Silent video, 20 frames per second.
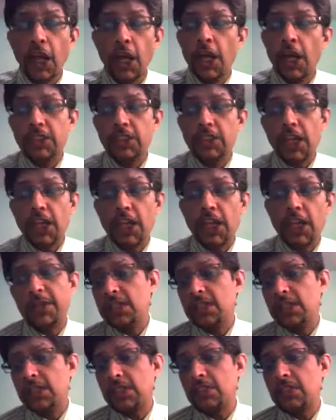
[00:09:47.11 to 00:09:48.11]
Shakib Al Hasan,
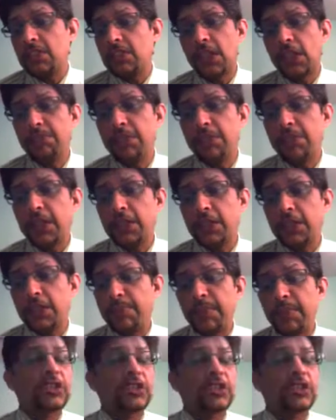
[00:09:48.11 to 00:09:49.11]
as I said, made his
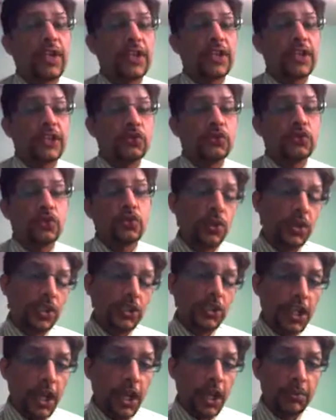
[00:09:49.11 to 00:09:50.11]
presence felt as soon as he
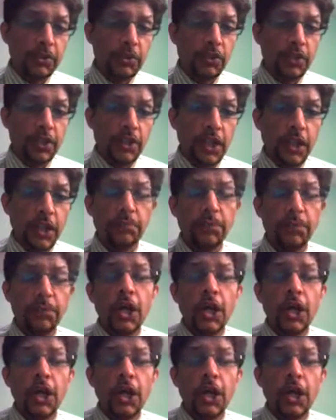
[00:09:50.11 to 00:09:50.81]
came to the team.